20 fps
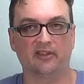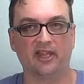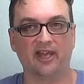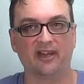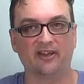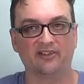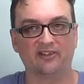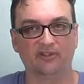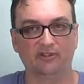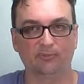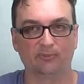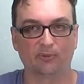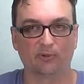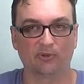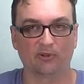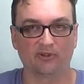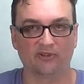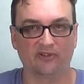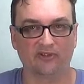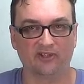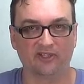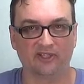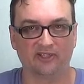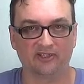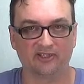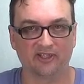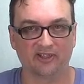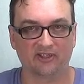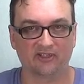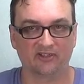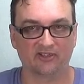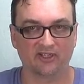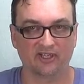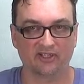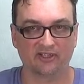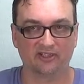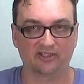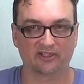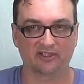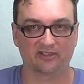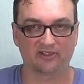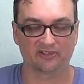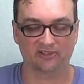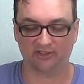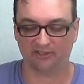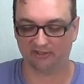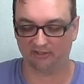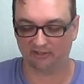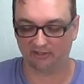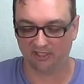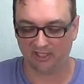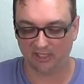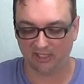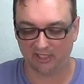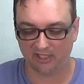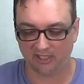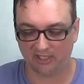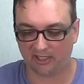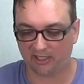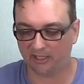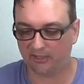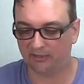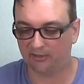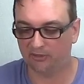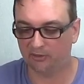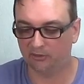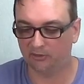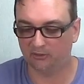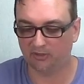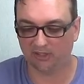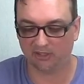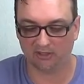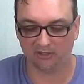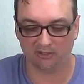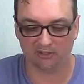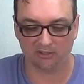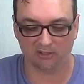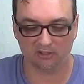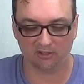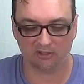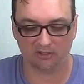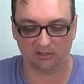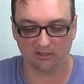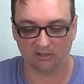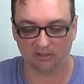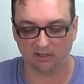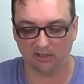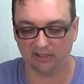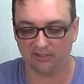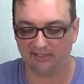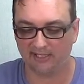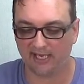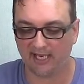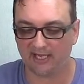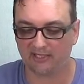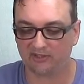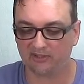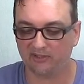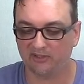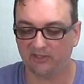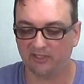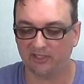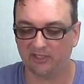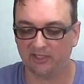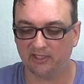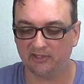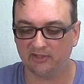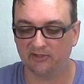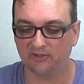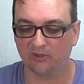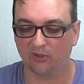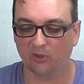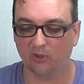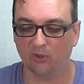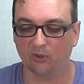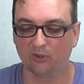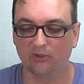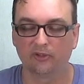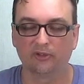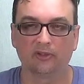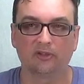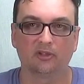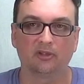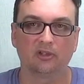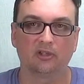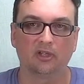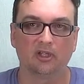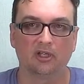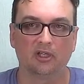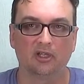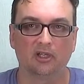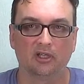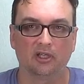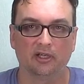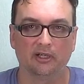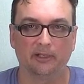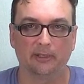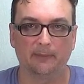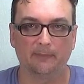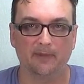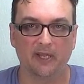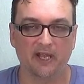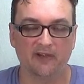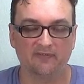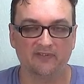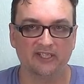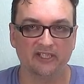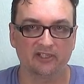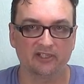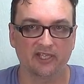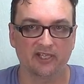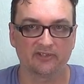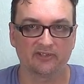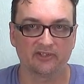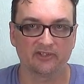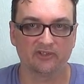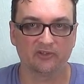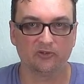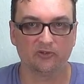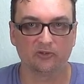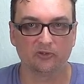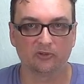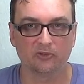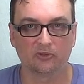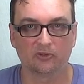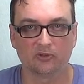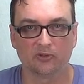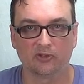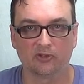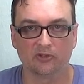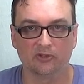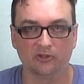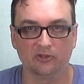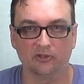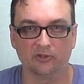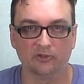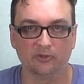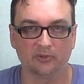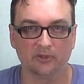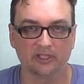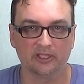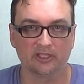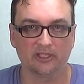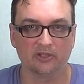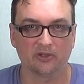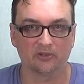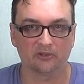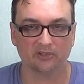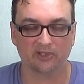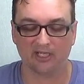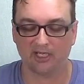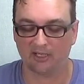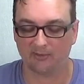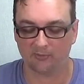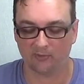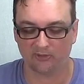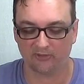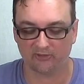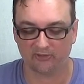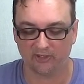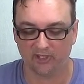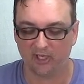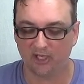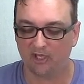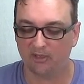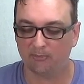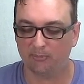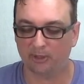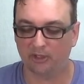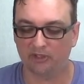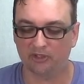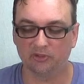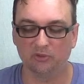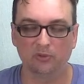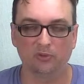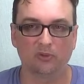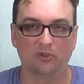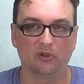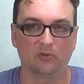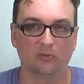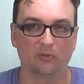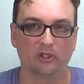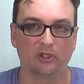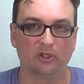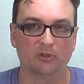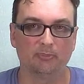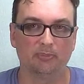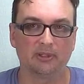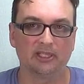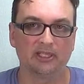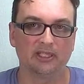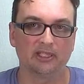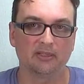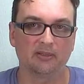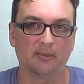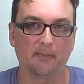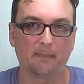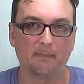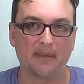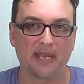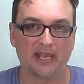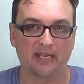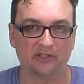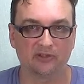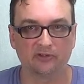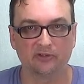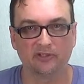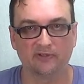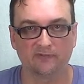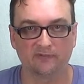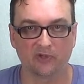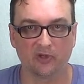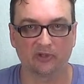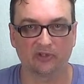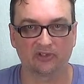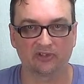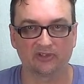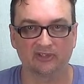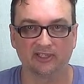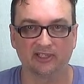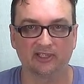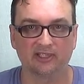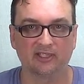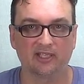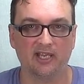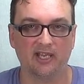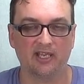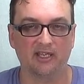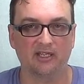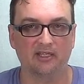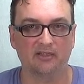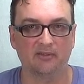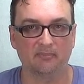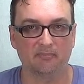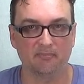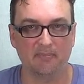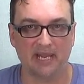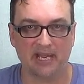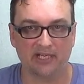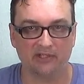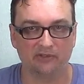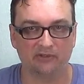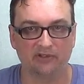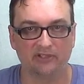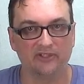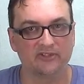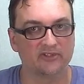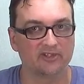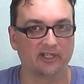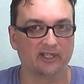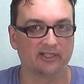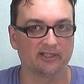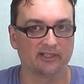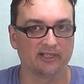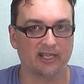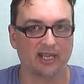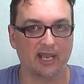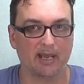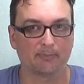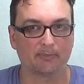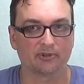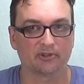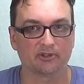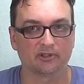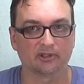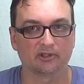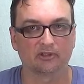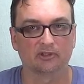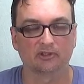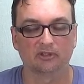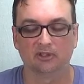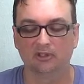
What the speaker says: that is an important thing that they're telling us here. You can attach these older FD lenses to your new EOS cameras, but you will be manually focusing and manually setting the aperture.